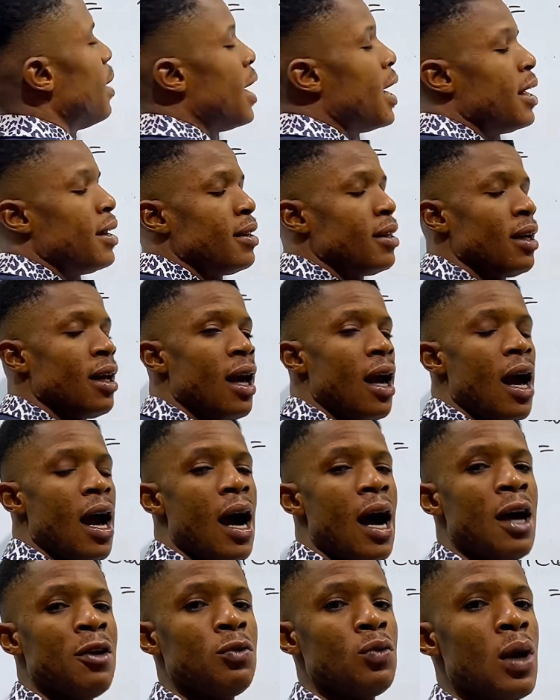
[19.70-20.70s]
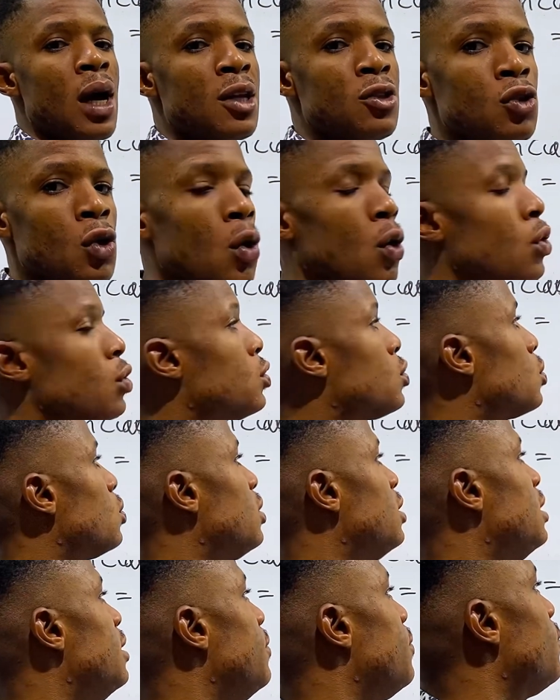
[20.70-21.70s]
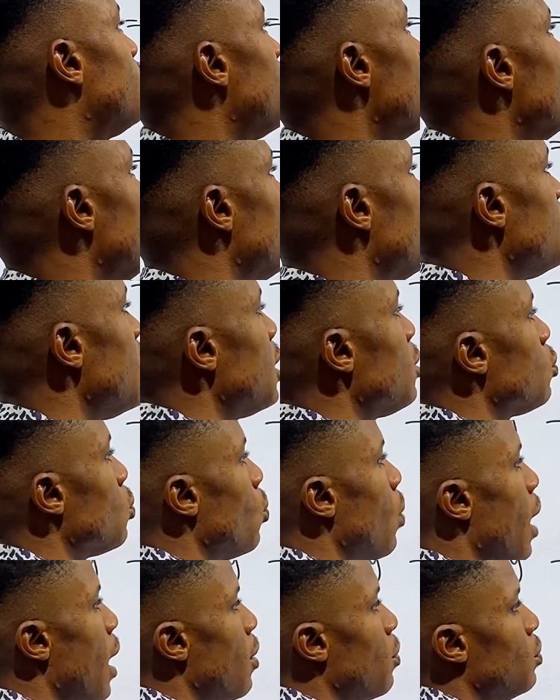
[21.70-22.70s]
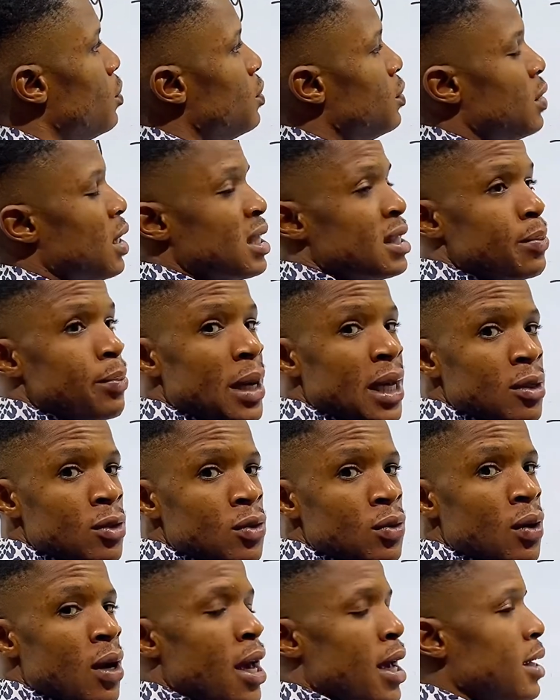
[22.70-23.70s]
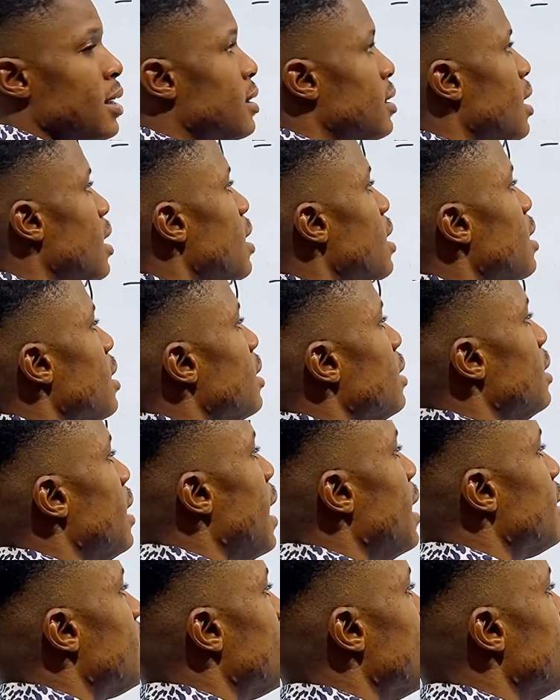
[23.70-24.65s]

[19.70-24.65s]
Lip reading: n, and we are told to differentiate y with respect to x, that